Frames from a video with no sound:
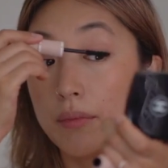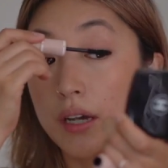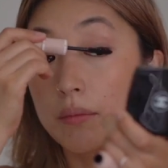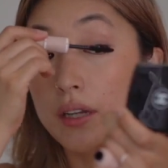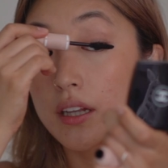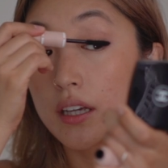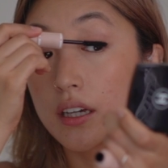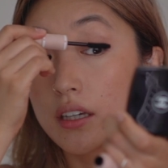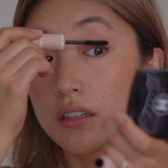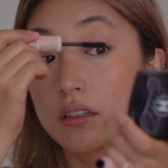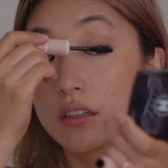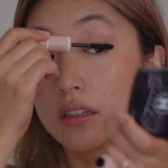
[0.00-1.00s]

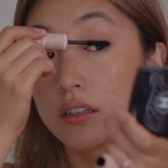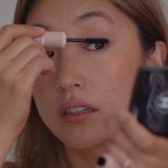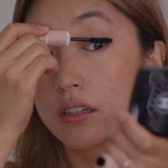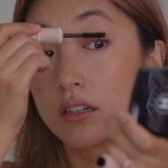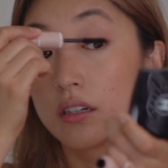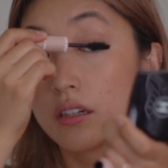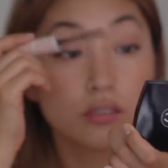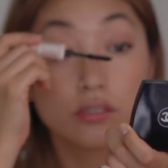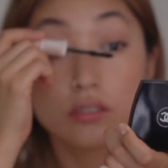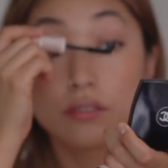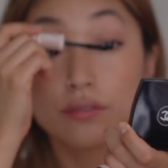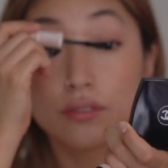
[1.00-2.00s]
Maybelline
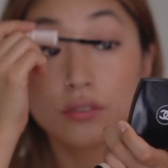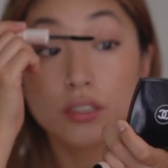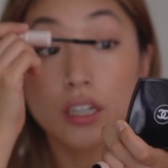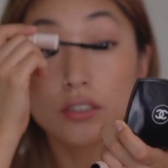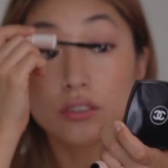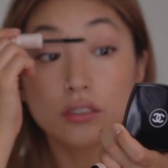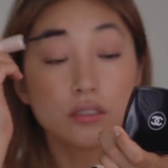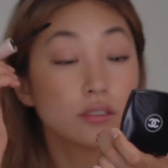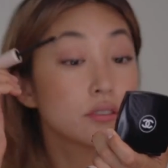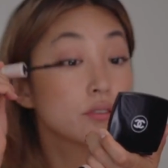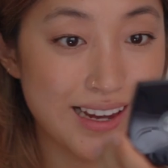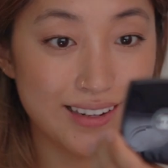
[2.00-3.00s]
just a few
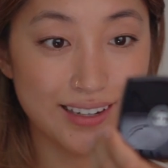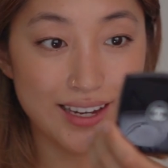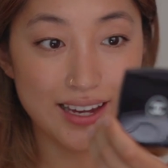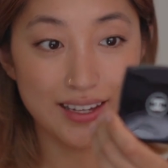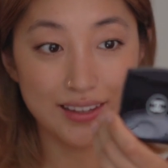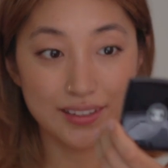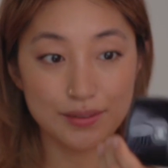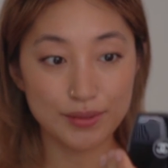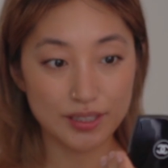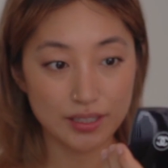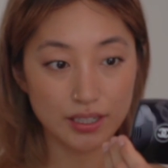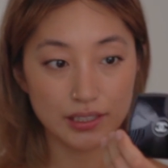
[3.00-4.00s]
touches okay this
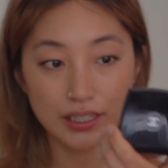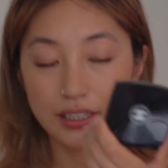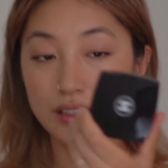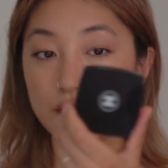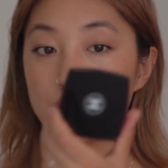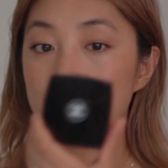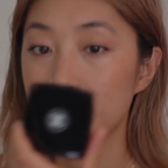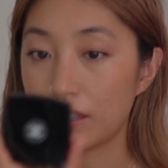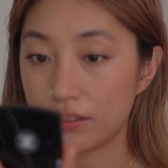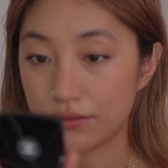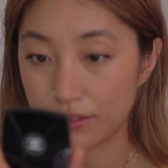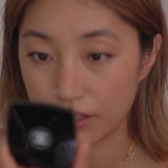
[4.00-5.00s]
mascara is
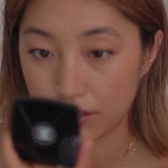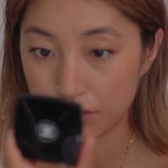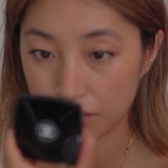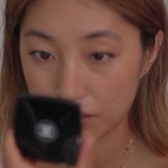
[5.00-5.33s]
not really